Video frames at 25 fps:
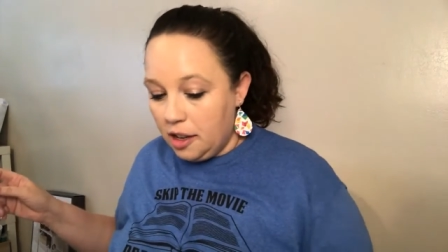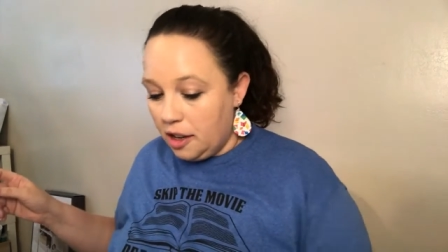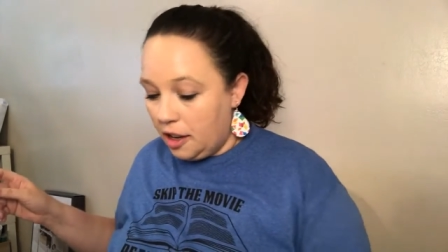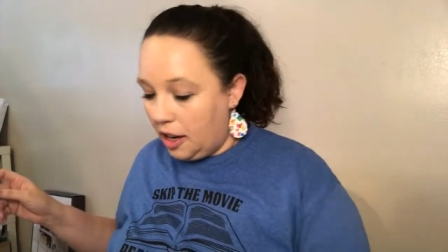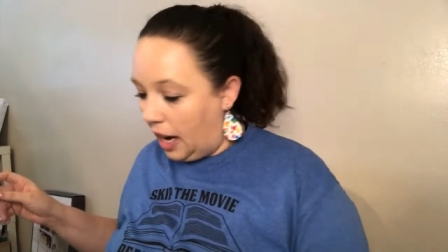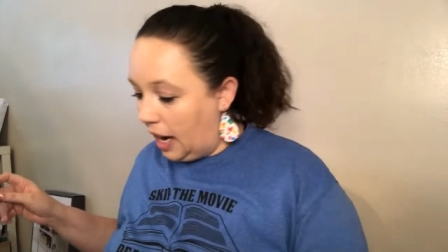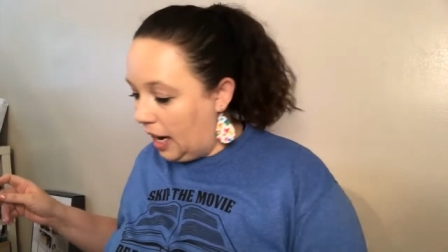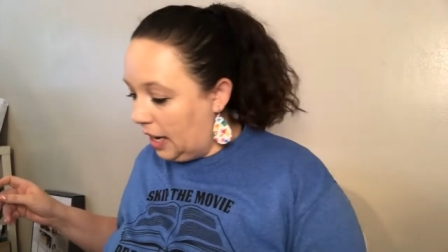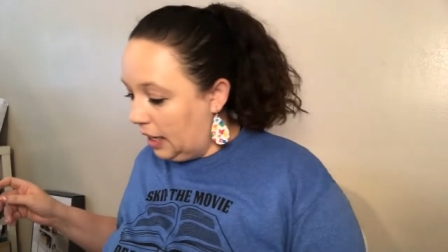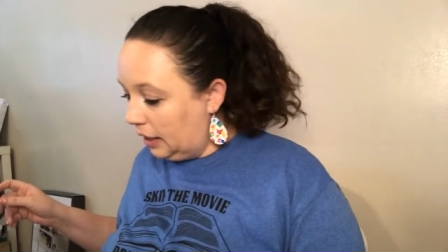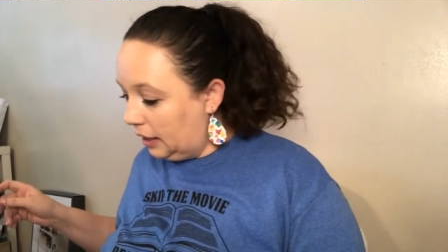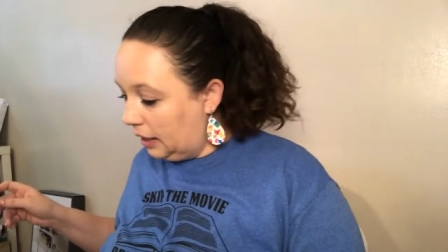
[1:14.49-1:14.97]

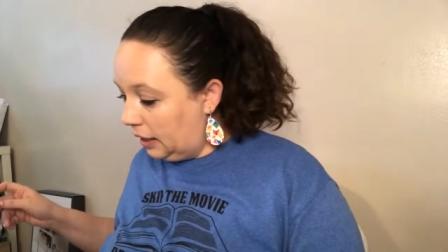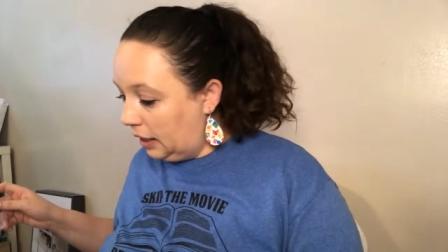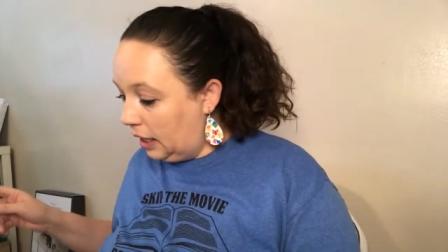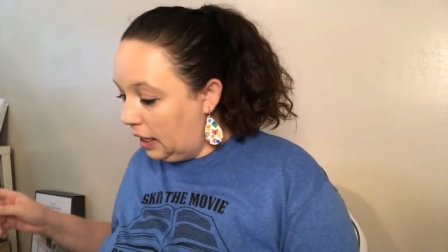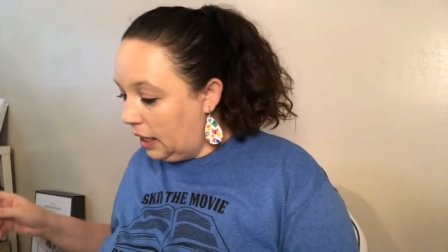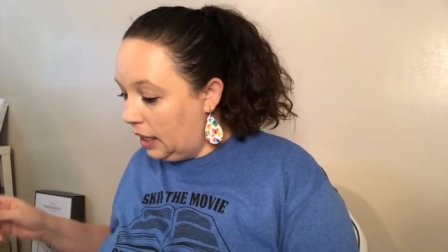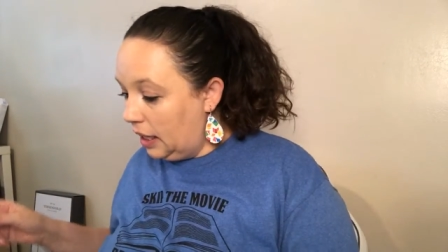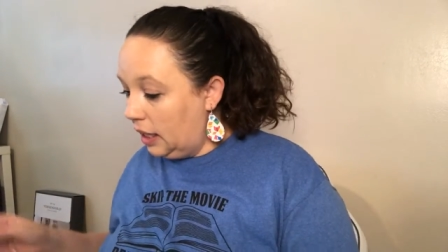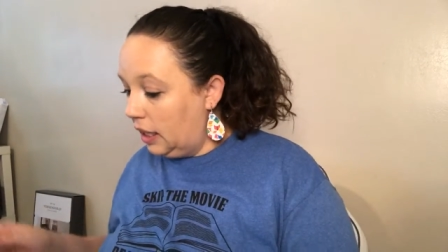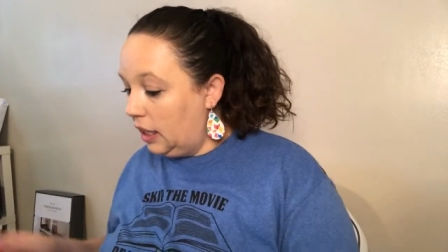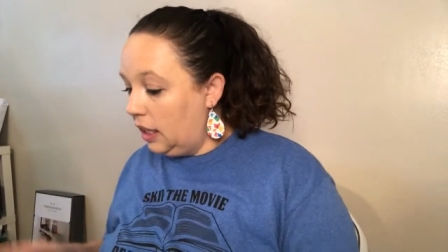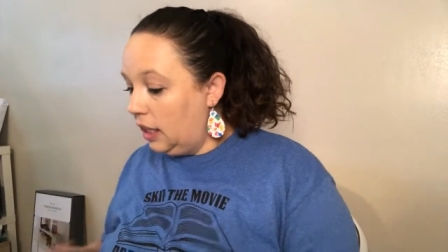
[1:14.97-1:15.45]
right,
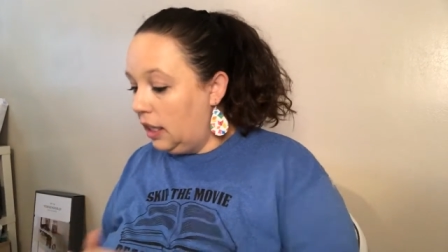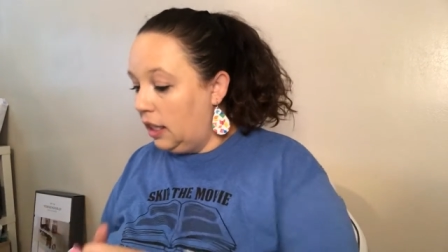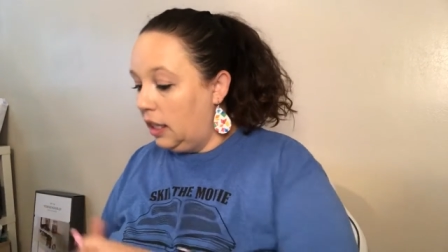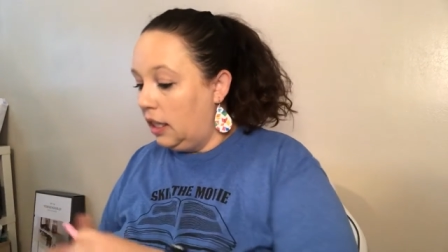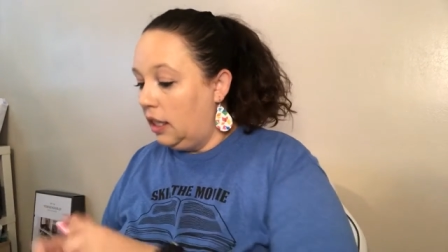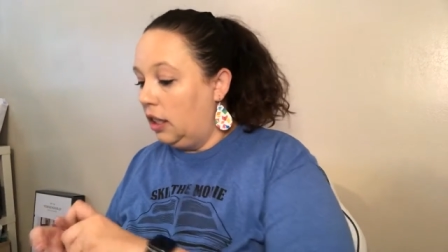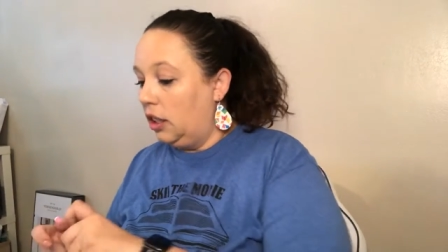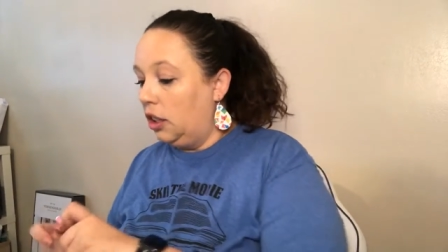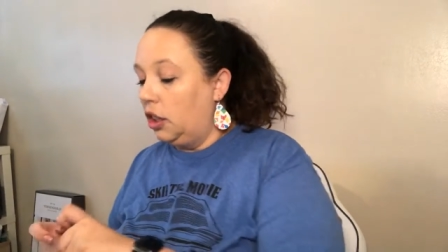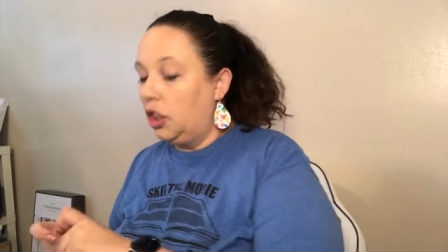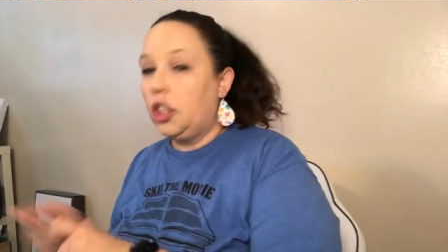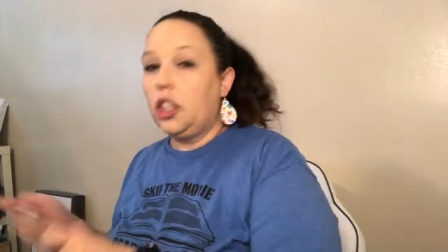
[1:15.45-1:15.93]

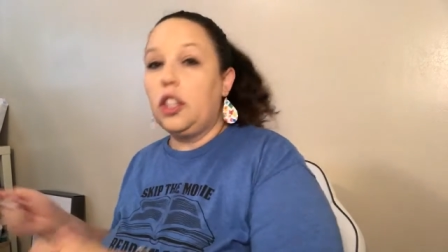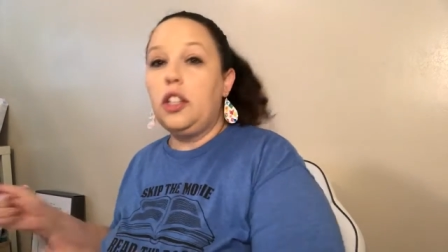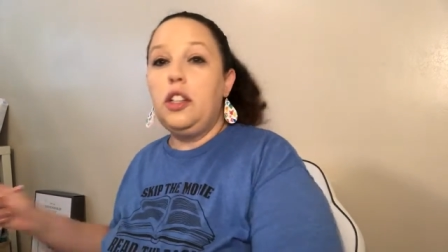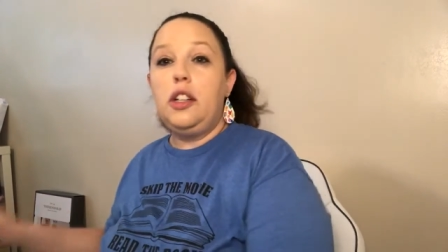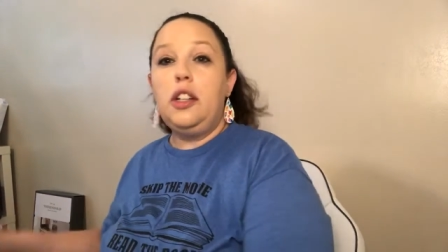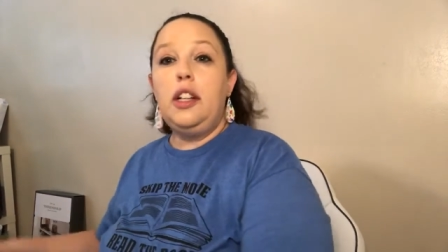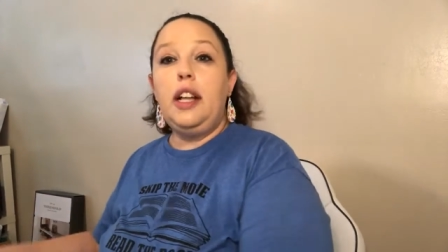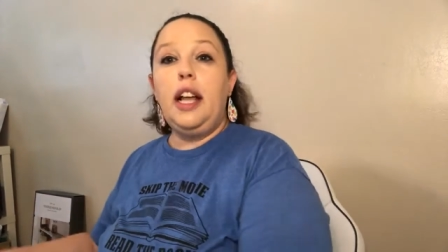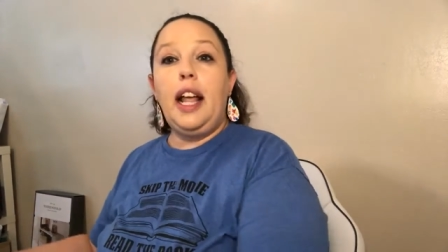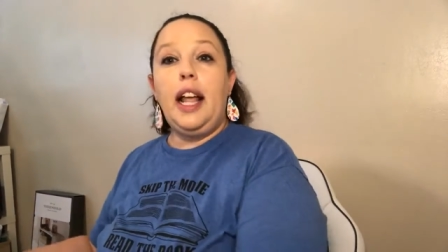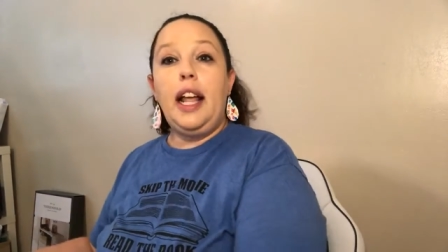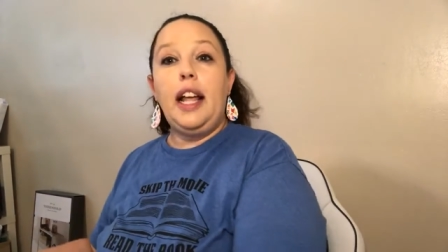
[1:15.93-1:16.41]
journal
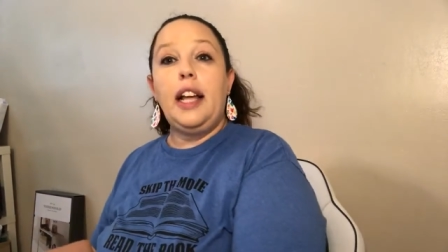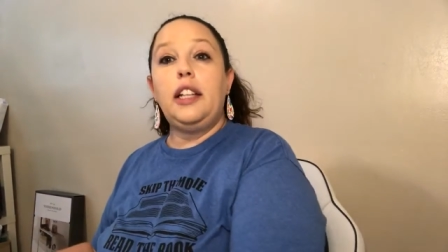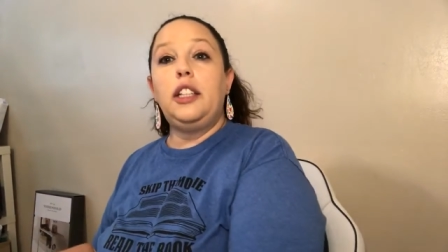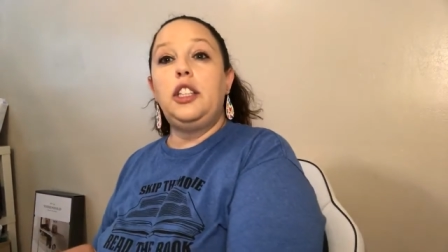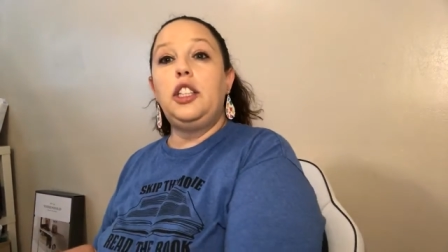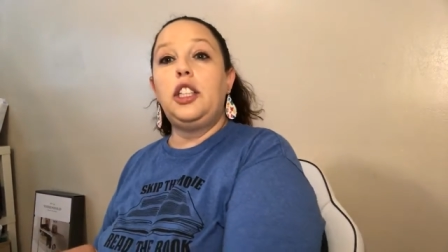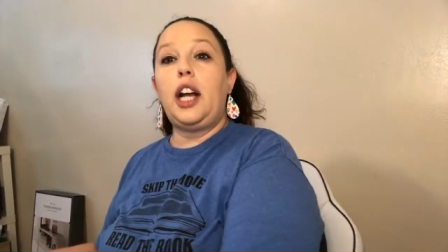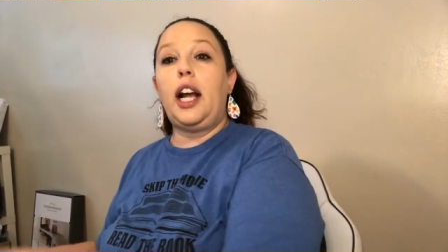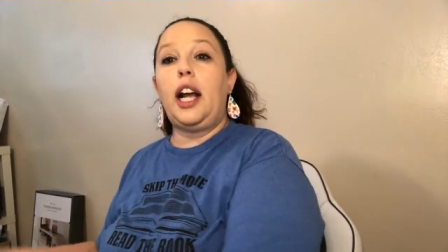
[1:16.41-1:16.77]
and